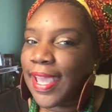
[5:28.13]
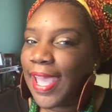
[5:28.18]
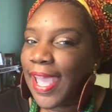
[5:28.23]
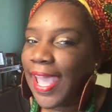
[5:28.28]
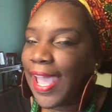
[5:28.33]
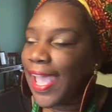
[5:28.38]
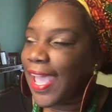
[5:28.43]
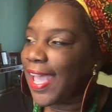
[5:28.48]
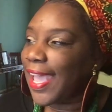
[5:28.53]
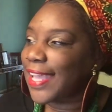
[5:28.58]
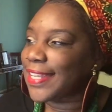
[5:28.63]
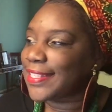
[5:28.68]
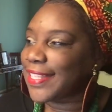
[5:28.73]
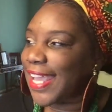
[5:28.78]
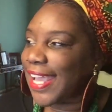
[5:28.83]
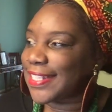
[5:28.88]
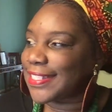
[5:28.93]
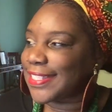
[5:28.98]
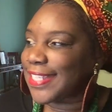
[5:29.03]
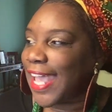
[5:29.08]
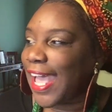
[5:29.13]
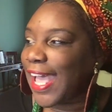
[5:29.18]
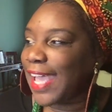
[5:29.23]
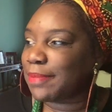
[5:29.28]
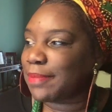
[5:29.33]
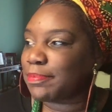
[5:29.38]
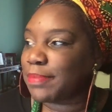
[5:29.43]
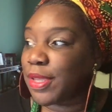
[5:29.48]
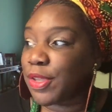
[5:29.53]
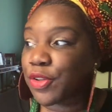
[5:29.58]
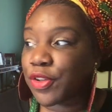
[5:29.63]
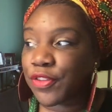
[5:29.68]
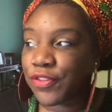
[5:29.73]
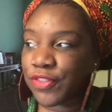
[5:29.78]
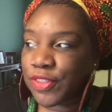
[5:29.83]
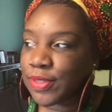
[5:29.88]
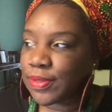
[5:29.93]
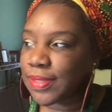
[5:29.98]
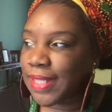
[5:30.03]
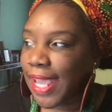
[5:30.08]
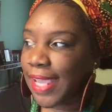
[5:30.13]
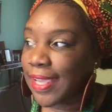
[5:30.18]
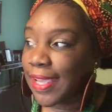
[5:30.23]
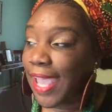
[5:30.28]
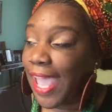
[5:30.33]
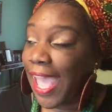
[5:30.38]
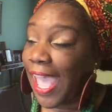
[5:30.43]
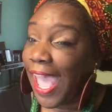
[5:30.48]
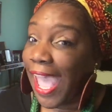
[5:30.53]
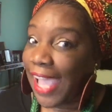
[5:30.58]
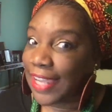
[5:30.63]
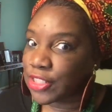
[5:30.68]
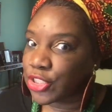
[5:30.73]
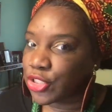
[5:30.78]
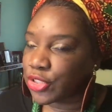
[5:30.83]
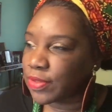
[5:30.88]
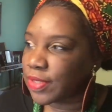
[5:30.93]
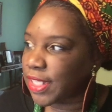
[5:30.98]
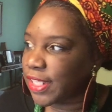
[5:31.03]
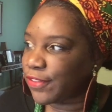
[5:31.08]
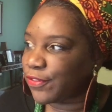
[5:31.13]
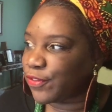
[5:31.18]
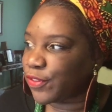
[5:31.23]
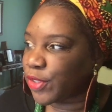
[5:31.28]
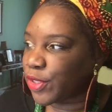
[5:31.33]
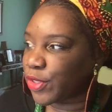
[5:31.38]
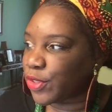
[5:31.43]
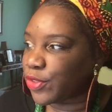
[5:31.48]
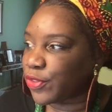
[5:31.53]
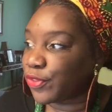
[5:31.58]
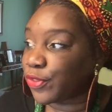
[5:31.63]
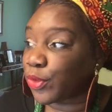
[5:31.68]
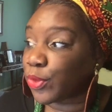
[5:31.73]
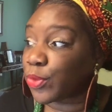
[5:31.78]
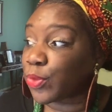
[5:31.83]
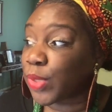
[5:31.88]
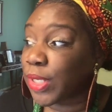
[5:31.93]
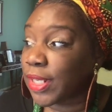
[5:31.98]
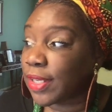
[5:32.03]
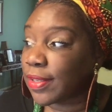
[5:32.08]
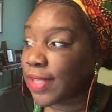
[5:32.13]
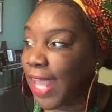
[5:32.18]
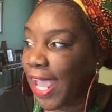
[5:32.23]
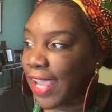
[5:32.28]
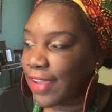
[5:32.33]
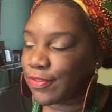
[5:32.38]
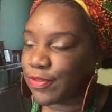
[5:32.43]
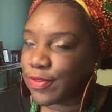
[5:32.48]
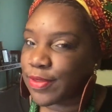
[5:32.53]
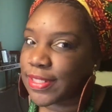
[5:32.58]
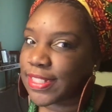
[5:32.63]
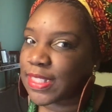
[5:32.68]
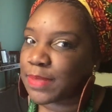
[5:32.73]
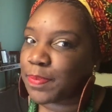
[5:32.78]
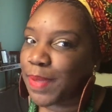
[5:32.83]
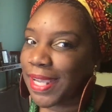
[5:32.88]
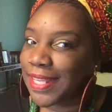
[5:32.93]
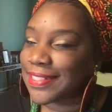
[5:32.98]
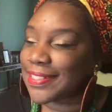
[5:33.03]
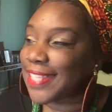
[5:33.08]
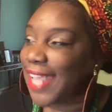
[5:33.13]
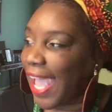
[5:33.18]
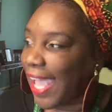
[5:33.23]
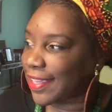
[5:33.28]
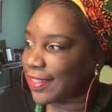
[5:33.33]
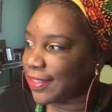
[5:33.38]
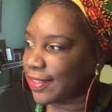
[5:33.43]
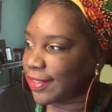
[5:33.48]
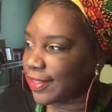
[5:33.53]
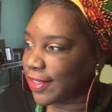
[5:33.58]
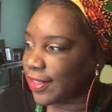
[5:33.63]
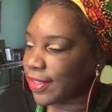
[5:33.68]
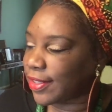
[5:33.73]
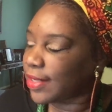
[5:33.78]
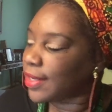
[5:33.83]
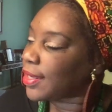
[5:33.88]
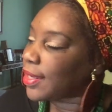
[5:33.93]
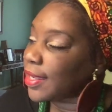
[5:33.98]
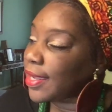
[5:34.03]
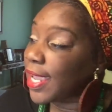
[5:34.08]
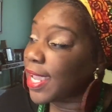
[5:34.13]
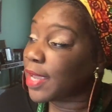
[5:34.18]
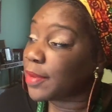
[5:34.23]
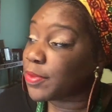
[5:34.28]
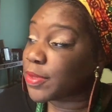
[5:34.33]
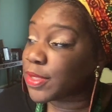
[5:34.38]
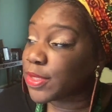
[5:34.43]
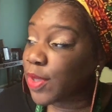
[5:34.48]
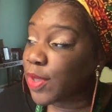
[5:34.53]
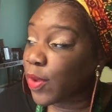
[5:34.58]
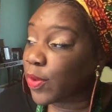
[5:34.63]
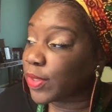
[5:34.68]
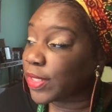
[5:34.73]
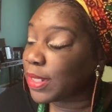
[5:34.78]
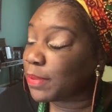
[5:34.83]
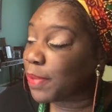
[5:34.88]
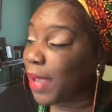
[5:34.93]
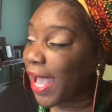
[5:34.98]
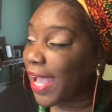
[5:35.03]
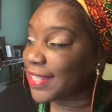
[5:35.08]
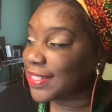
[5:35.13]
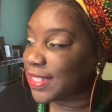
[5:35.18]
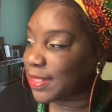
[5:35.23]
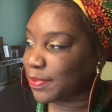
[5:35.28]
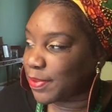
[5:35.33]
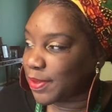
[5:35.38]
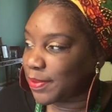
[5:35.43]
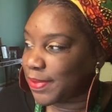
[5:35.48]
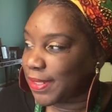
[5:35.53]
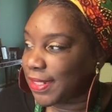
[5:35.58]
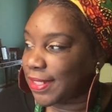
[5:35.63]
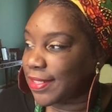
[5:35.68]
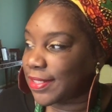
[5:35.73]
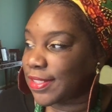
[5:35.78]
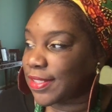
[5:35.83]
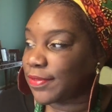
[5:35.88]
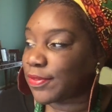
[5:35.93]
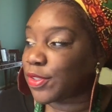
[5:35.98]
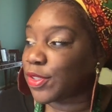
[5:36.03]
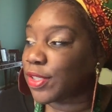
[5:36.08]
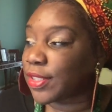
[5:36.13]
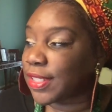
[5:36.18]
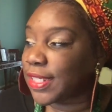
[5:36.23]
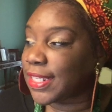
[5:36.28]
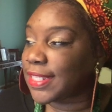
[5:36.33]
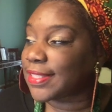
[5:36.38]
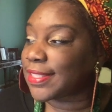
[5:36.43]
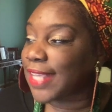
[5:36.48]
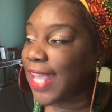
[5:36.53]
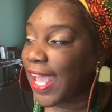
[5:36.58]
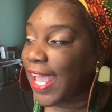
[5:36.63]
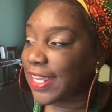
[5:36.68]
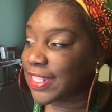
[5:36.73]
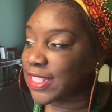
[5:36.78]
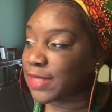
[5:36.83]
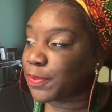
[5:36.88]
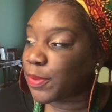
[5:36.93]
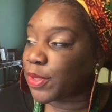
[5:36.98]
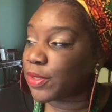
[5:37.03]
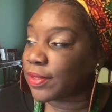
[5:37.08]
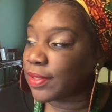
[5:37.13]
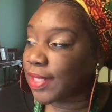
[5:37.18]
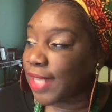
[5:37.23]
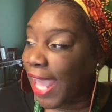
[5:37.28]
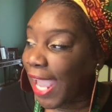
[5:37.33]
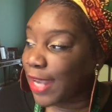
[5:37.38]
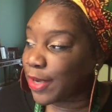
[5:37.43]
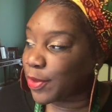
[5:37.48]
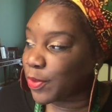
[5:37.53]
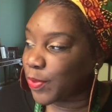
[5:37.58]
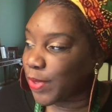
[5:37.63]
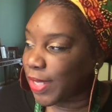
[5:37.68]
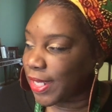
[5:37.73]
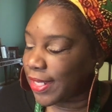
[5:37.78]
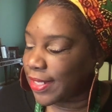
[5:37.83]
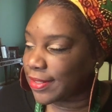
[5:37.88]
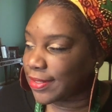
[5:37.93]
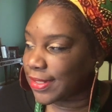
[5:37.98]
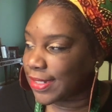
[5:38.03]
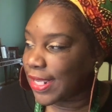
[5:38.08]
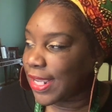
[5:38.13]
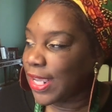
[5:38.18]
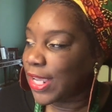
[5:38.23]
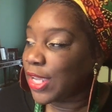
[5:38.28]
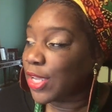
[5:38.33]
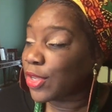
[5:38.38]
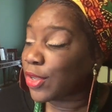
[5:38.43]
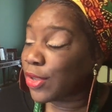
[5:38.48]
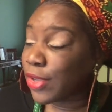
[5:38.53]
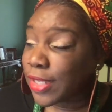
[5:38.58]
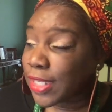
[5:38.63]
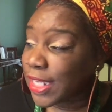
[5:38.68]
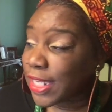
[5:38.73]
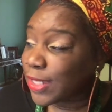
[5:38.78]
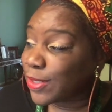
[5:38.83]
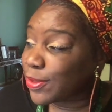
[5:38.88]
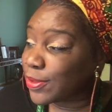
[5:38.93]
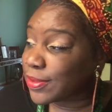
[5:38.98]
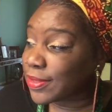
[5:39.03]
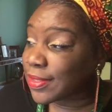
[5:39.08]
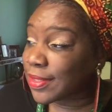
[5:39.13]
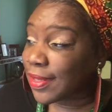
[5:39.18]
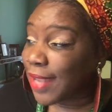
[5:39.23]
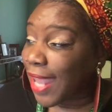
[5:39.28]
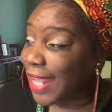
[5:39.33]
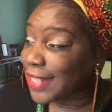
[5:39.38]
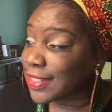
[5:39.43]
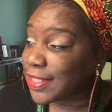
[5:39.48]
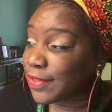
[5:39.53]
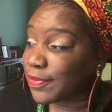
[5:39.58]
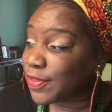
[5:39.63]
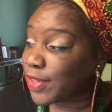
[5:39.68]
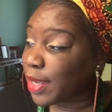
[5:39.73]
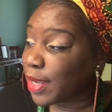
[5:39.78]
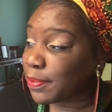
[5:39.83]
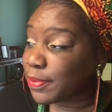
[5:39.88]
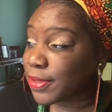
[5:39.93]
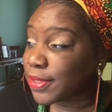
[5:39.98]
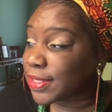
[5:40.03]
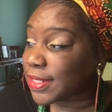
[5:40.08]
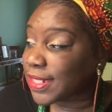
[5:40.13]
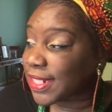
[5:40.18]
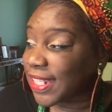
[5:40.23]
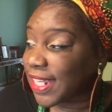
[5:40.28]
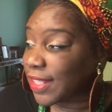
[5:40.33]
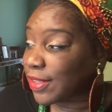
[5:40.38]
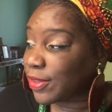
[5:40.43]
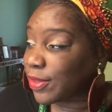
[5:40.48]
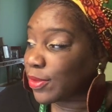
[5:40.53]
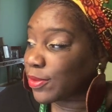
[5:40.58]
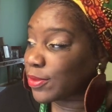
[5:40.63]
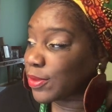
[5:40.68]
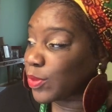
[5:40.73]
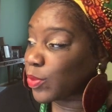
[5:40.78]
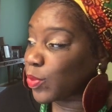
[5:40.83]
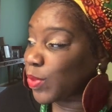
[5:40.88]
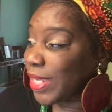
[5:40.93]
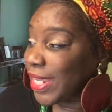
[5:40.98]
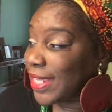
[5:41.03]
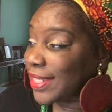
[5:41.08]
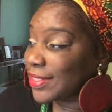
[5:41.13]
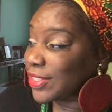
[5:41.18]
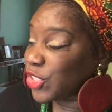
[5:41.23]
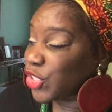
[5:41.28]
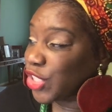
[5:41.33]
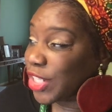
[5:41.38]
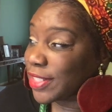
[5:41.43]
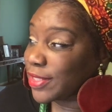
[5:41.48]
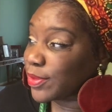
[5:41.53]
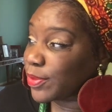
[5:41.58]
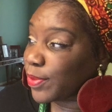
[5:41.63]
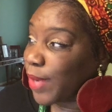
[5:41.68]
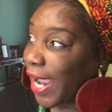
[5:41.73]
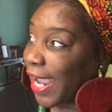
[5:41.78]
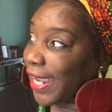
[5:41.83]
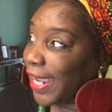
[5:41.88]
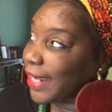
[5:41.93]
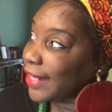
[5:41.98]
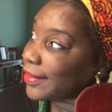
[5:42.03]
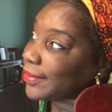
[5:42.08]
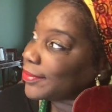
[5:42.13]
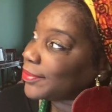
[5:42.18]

And that time milk flew, like actually flew for real life, was spectacular. It was only possible because of Cookie's expert glider wings. Cookie used lots of numbers to get those wings just right.